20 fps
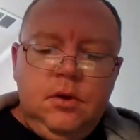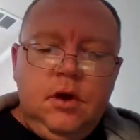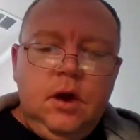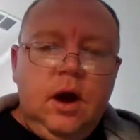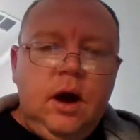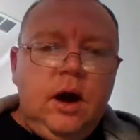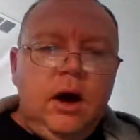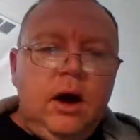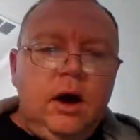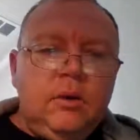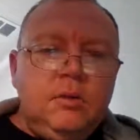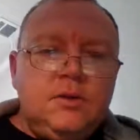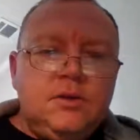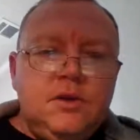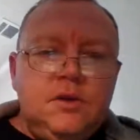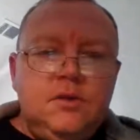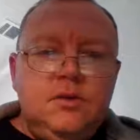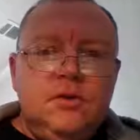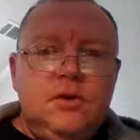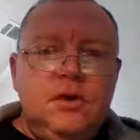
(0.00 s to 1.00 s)
I was
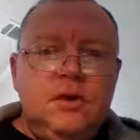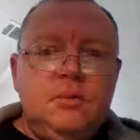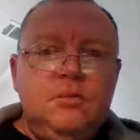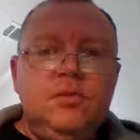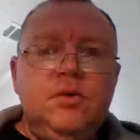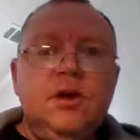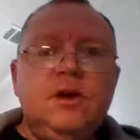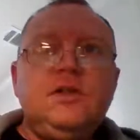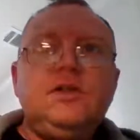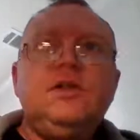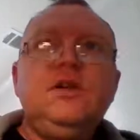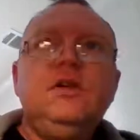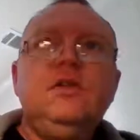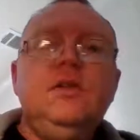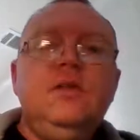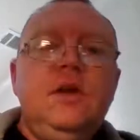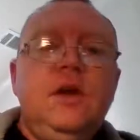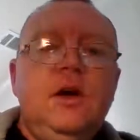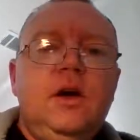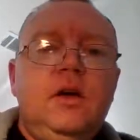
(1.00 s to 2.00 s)
under the impression
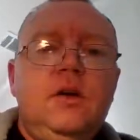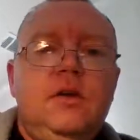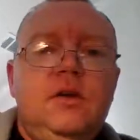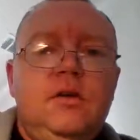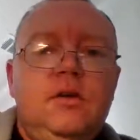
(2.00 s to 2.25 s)
that